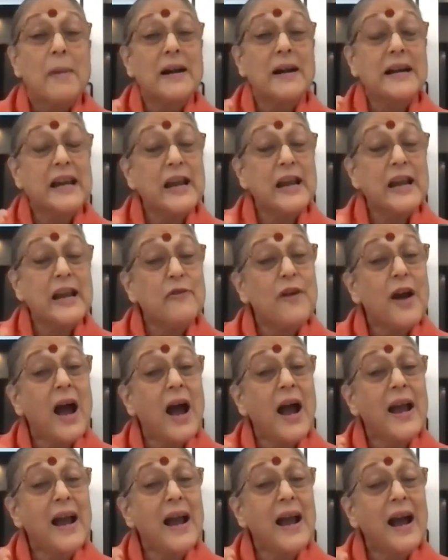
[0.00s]
But if
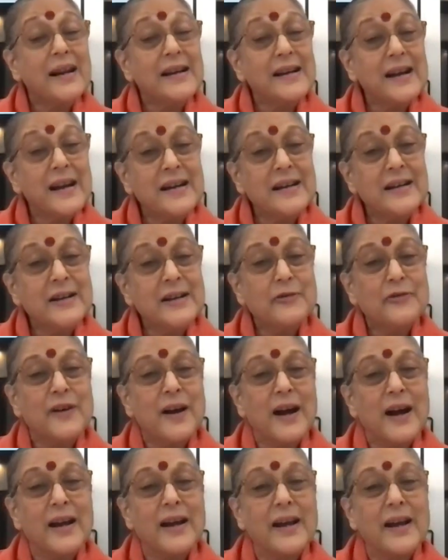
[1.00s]
I
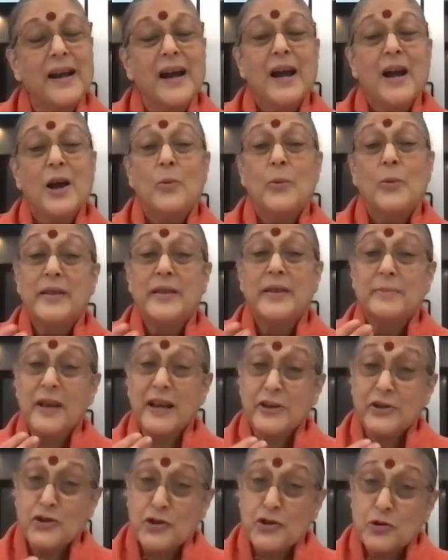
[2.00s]
identify with
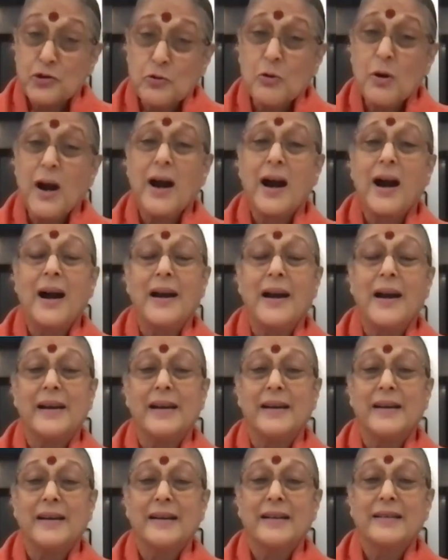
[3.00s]
the true
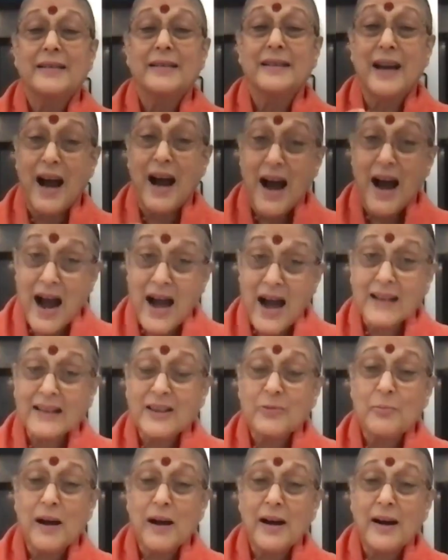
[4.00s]
I, the
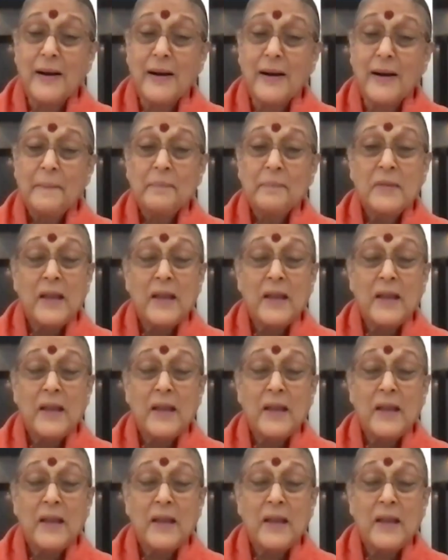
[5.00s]
Atma,